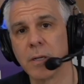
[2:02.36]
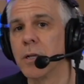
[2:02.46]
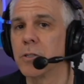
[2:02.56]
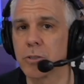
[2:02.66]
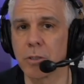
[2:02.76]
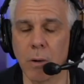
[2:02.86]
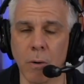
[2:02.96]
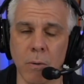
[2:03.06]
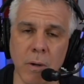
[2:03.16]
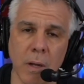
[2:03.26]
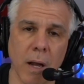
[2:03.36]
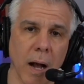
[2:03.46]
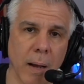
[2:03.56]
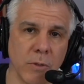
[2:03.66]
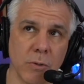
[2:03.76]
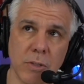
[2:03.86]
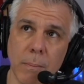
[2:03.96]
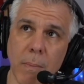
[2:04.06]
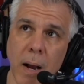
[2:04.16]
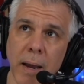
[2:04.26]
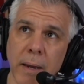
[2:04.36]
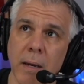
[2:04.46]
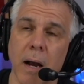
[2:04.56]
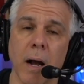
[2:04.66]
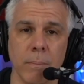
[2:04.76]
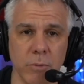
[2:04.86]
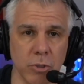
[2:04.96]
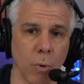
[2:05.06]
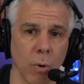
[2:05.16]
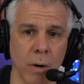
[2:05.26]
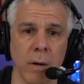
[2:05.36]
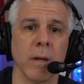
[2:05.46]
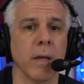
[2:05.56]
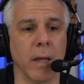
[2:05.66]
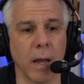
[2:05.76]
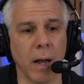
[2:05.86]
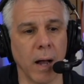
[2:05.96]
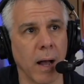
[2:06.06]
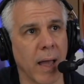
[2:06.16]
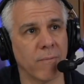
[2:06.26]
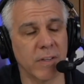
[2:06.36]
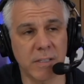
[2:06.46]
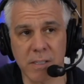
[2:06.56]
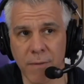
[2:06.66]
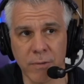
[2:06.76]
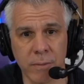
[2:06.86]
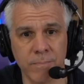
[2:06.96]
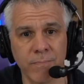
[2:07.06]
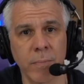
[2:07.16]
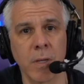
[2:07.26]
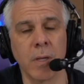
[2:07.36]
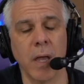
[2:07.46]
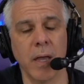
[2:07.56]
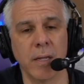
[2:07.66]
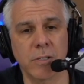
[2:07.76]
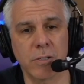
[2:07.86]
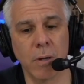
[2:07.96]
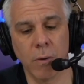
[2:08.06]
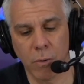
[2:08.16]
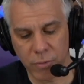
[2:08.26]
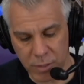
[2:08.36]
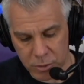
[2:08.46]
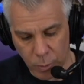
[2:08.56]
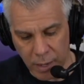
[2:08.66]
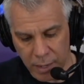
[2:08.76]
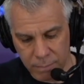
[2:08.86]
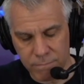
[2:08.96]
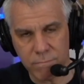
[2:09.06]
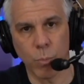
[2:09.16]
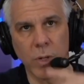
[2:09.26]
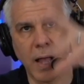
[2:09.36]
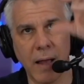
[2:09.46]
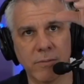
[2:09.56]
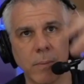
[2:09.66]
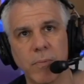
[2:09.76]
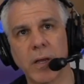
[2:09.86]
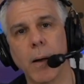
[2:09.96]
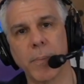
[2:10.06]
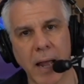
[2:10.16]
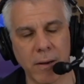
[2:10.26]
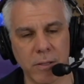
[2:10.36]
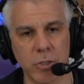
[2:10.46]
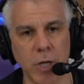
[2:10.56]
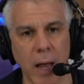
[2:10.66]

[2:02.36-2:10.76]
show, I'm using my Shure MV7. And so this way, we'll have something up and out of the shot.